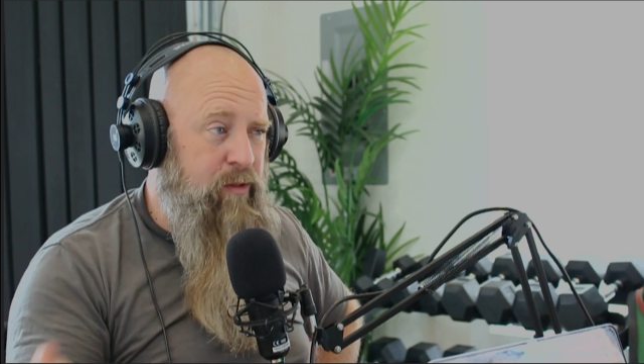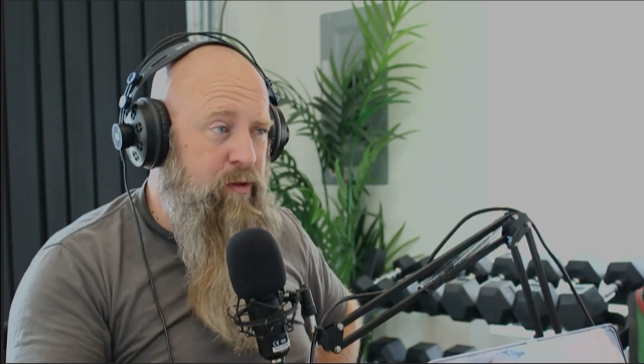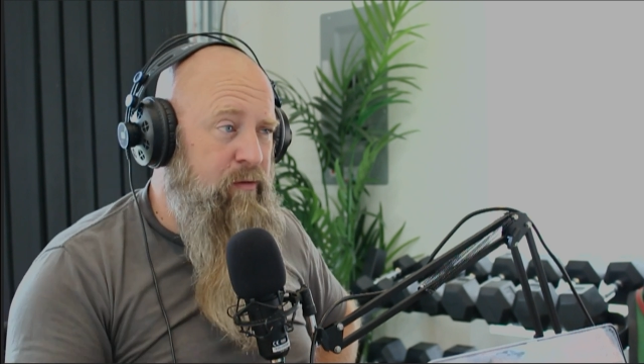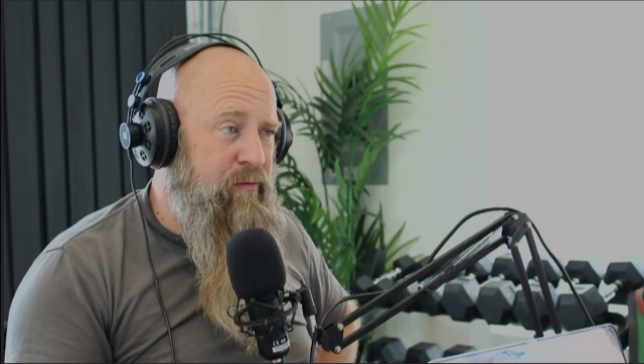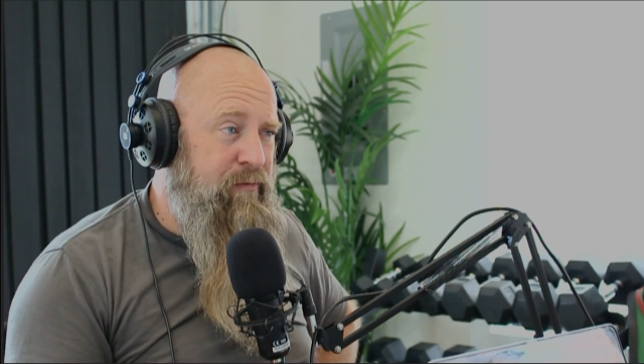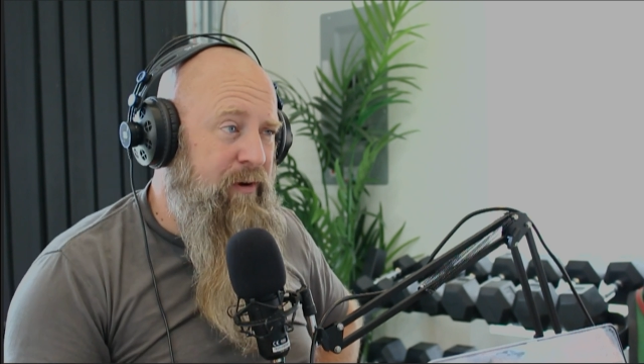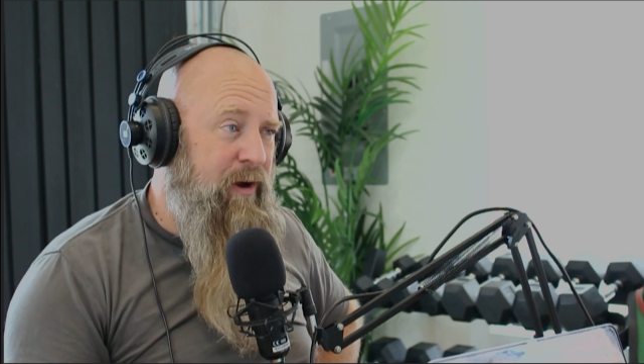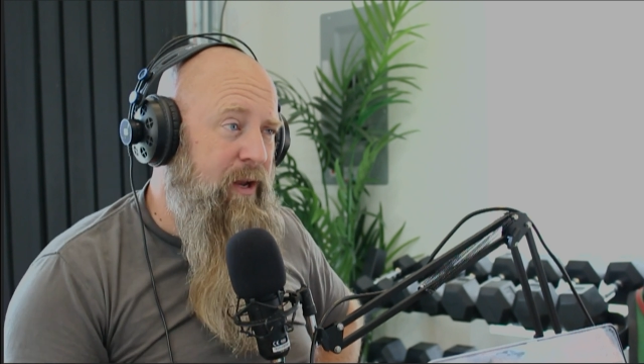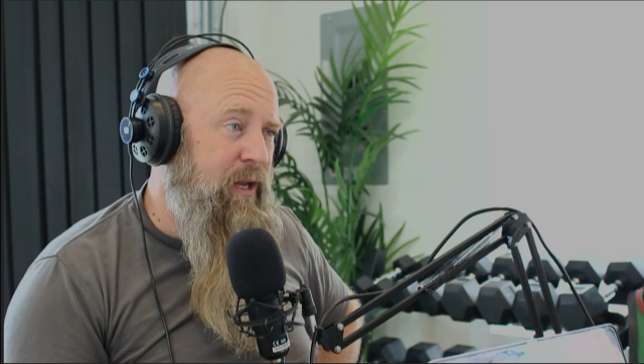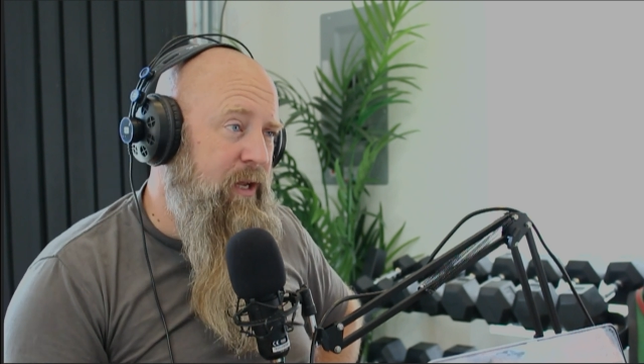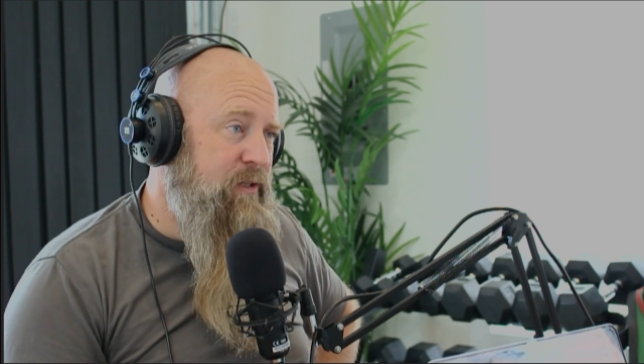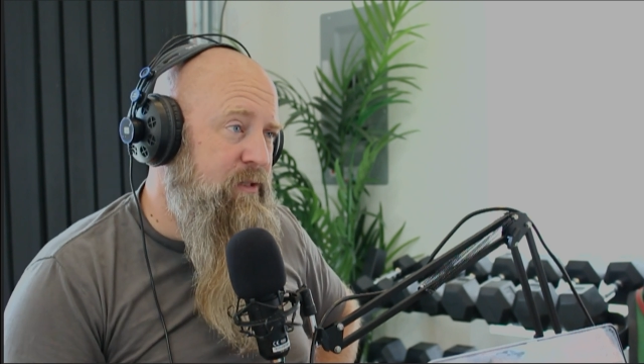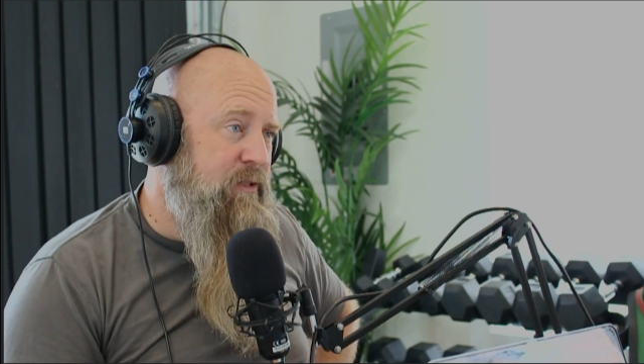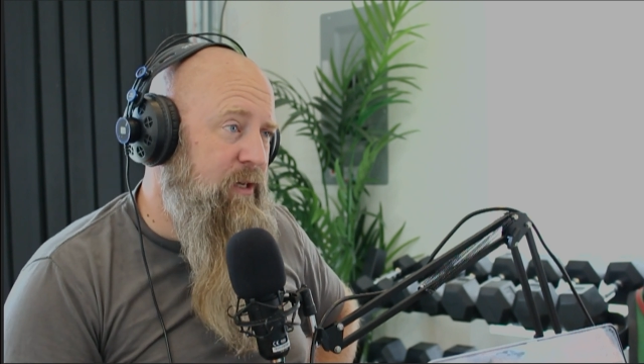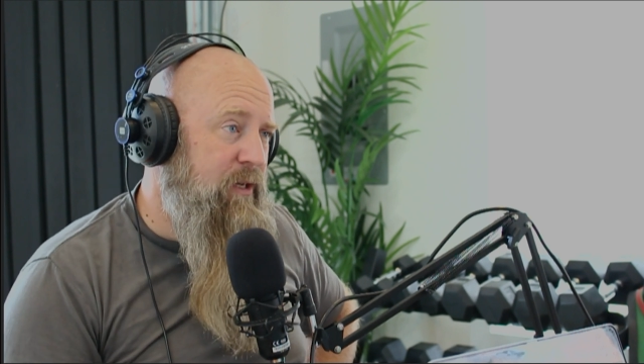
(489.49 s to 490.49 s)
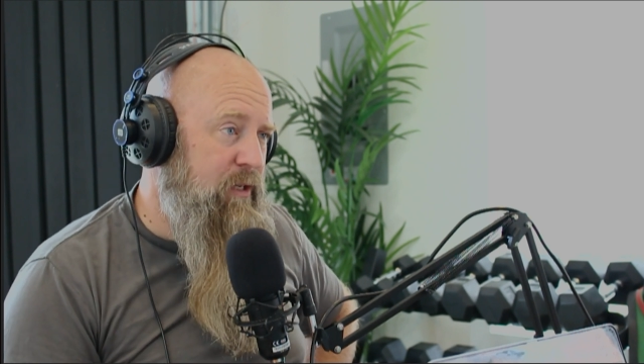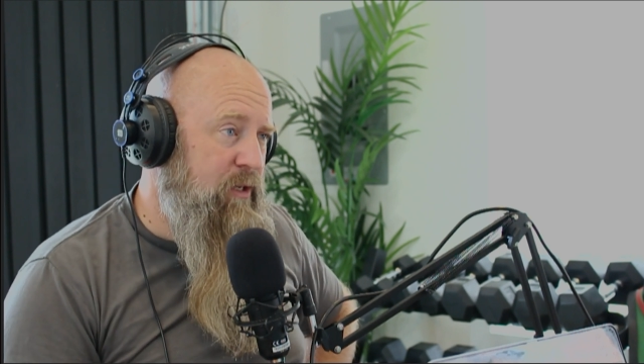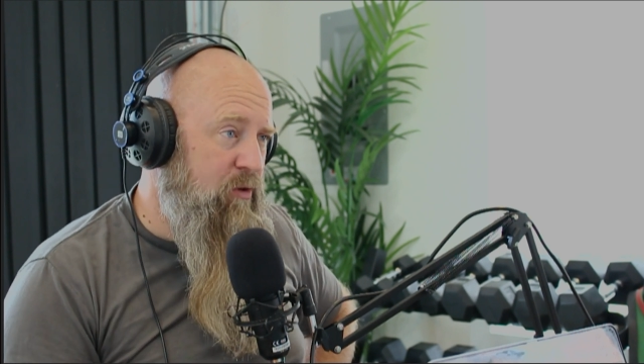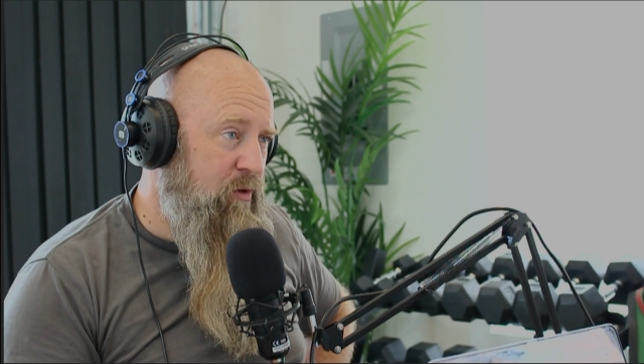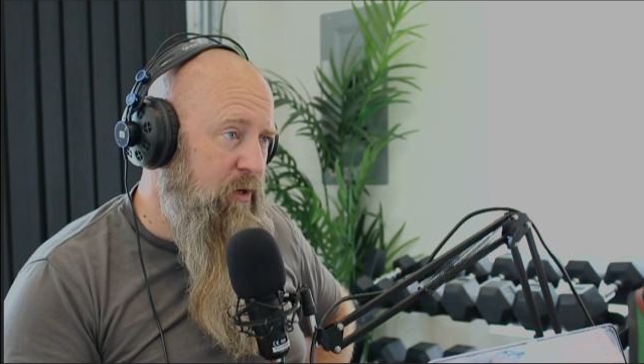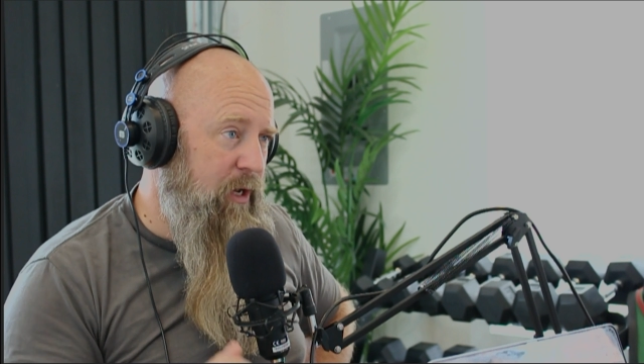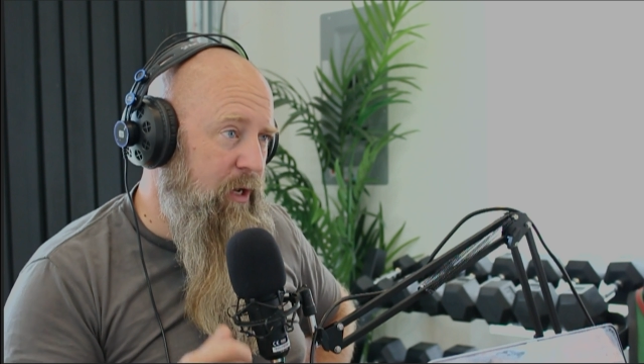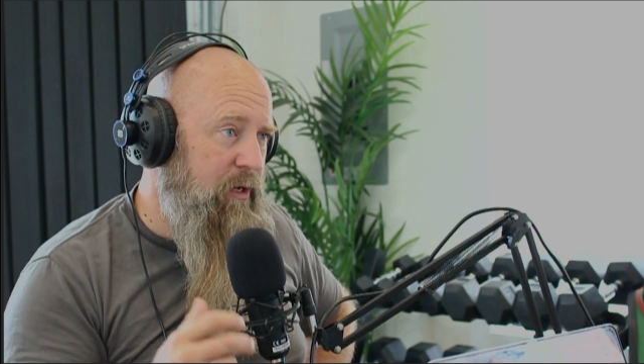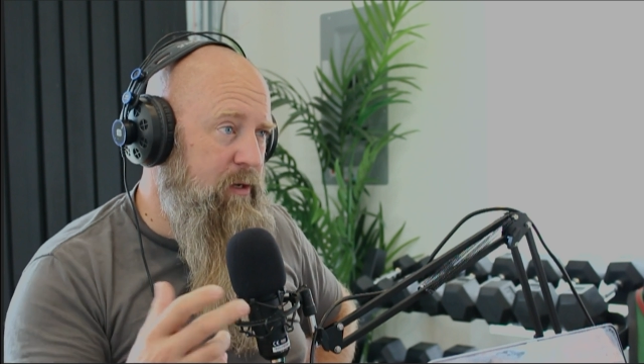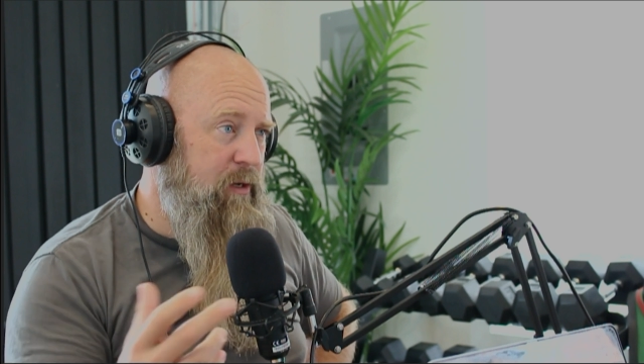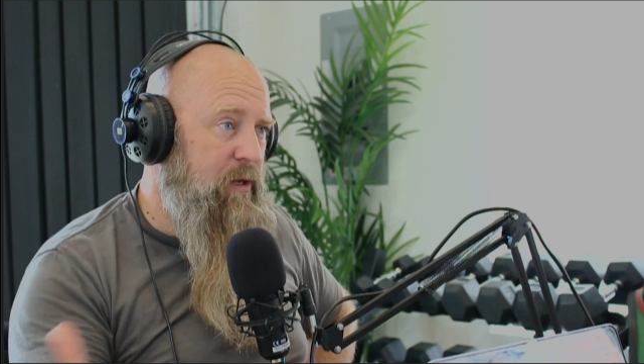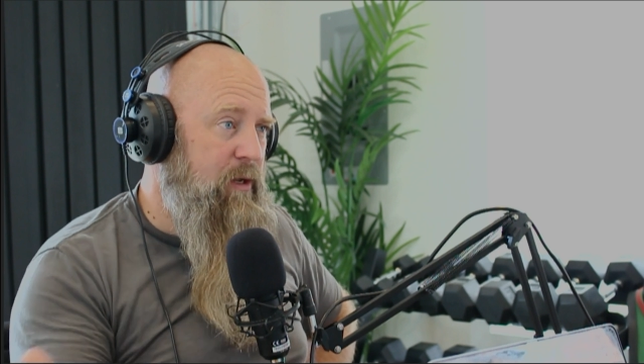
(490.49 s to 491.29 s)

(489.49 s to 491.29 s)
you've financed it, you get